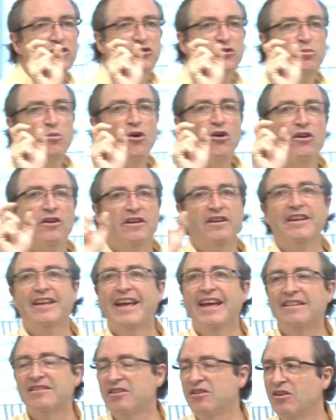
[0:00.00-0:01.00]
and smaller to
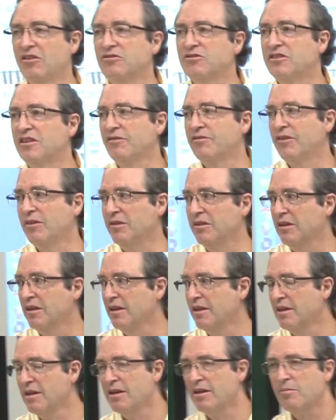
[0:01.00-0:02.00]
get to those different
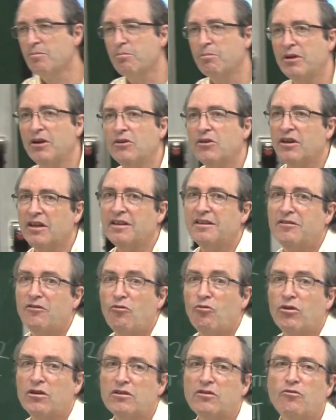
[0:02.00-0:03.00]

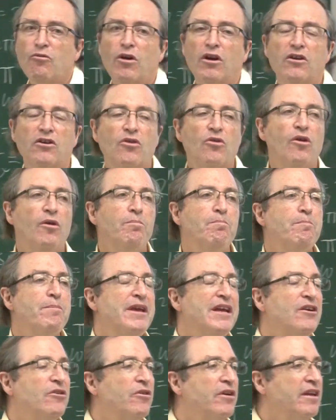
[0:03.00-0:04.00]
what are called
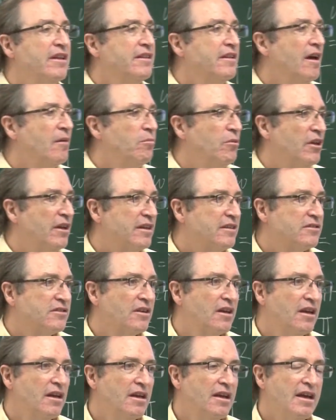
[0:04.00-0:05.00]
period doublings.
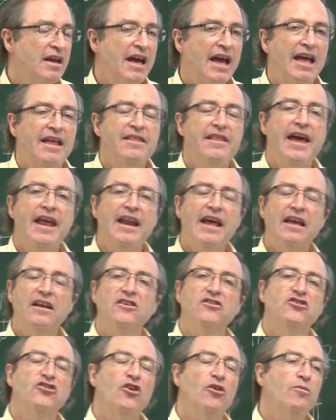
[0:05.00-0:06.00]
And then at
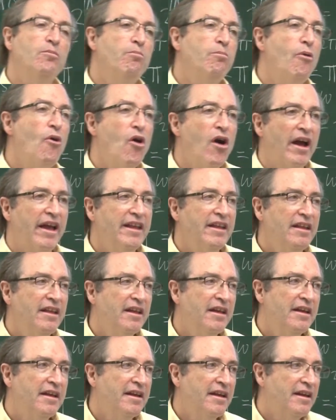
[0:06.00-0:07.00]
a certain point,
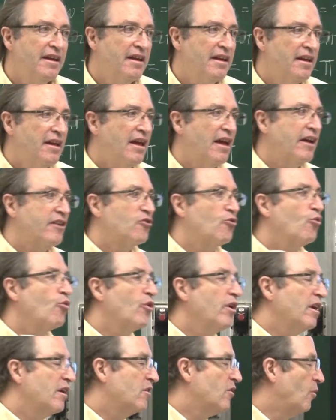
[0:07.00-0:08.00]
a
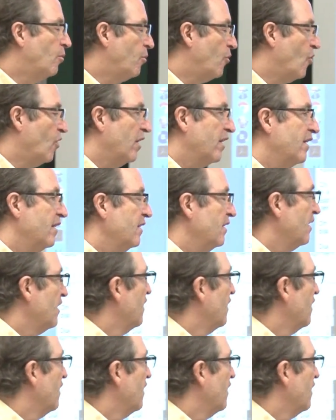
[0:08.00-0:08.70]
critical point,